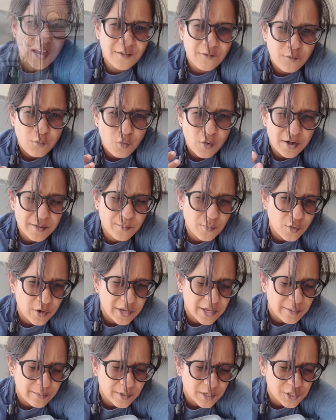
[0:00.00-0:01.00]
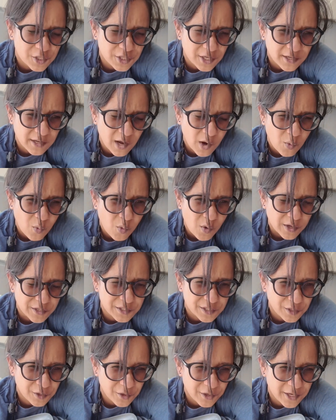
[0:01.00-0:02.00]
I have one more image that I
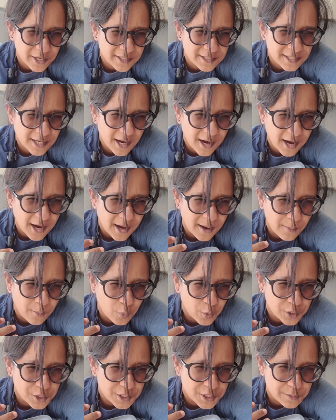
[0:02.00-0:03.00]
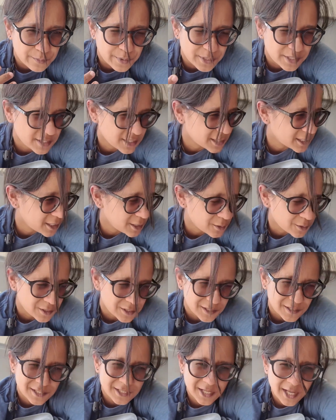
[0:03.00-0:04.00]
want to create, which is basically
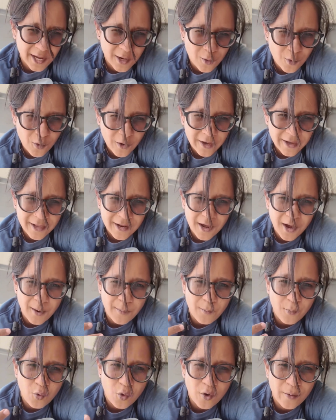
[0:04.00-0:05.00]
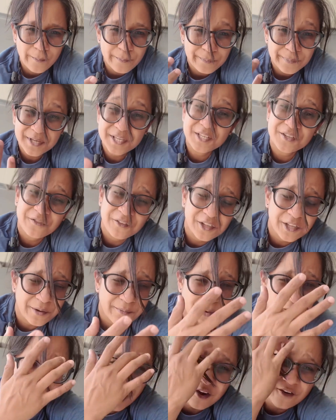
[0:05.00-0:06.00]
using Slygor in a more peaceful
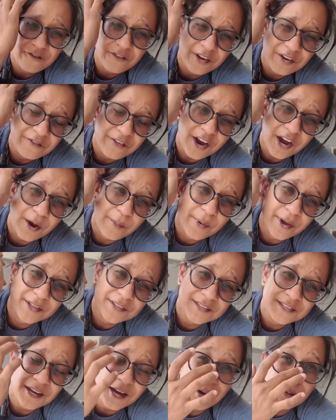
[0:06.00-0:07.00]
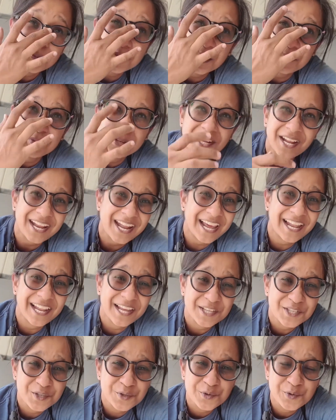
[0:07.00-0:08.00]
environment. Something that I
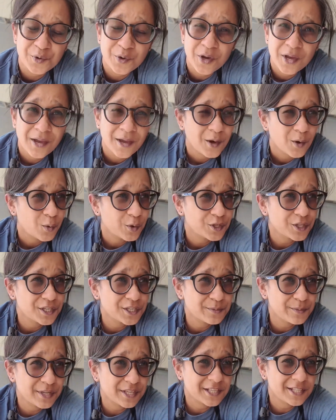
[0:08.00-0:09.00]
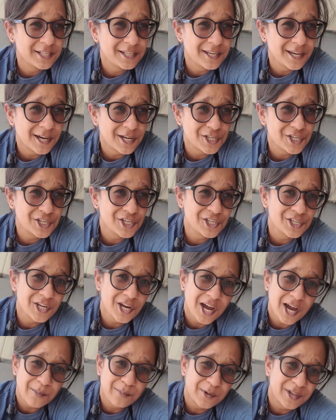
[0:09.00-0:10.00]
like to do, which is basically a
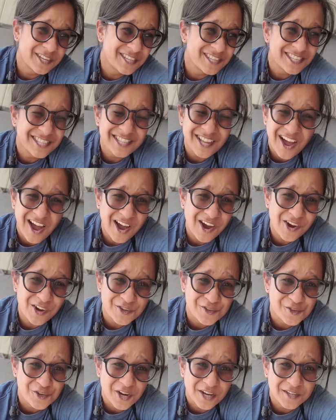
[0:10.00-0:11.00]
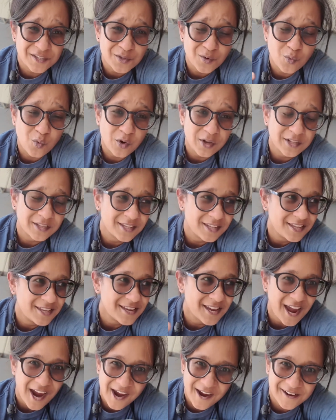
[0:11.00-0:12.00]
sharp, like stark contrast to what the
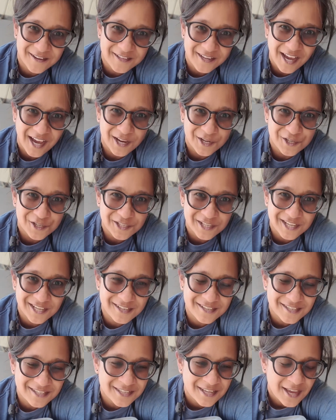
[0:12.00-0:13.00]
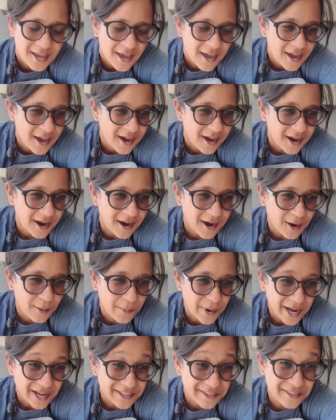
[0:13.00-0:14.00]
character actually is.
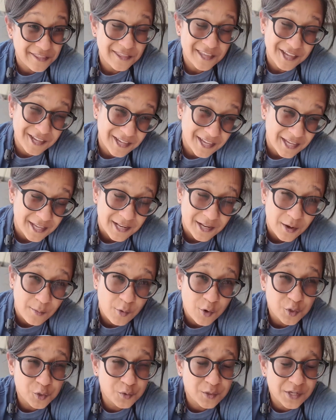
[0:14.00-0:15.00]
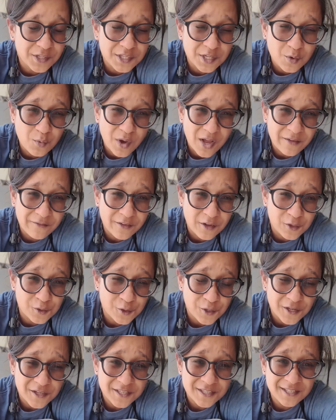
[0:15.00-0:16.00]
I'm thinking about doing it in the Wildfowl
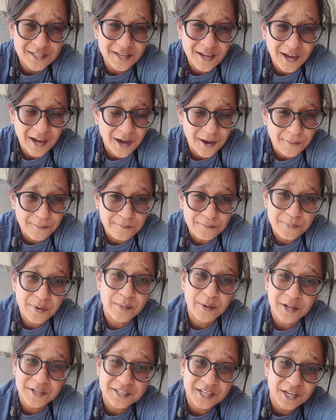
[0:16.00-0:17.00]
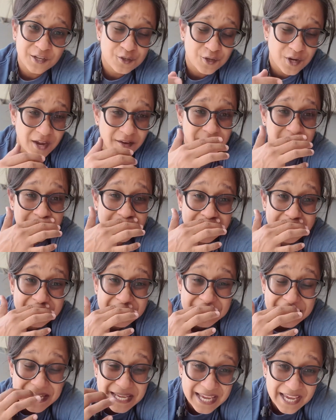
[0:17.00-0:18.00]
Trust. Maybe I'll take a drive later
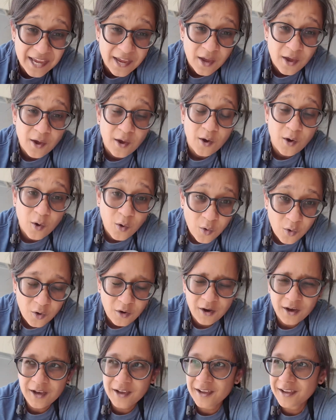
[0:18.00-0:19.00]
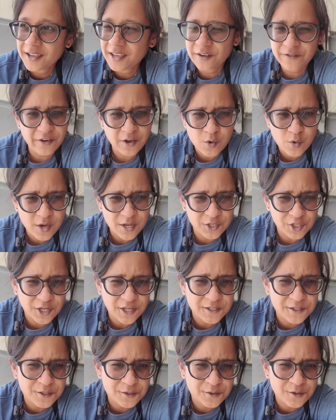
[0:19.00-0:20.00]
today, or if I don't get a
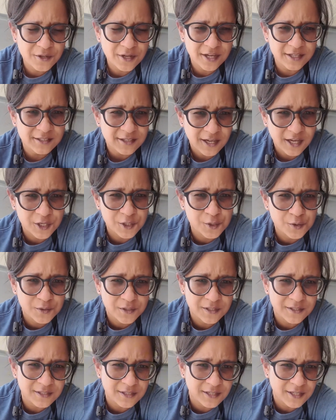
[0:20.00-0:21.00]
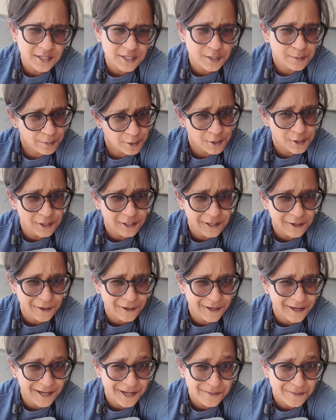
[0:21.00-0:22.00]
chance to do that, I'll shoot it in a special
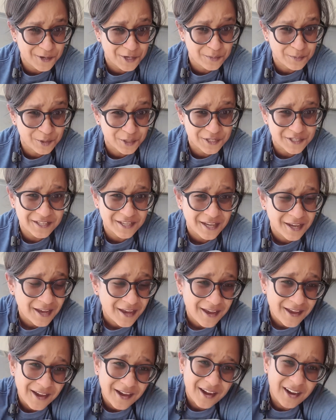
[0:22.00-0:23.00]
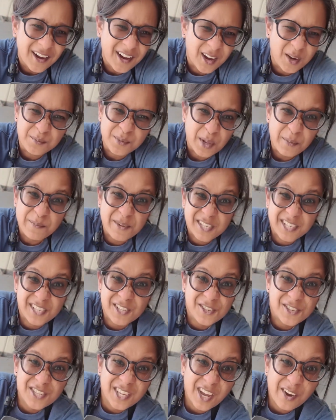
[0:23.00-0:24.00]
area in my community that
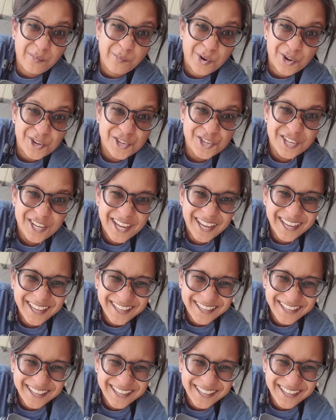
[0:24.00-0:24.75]
basically just have bush.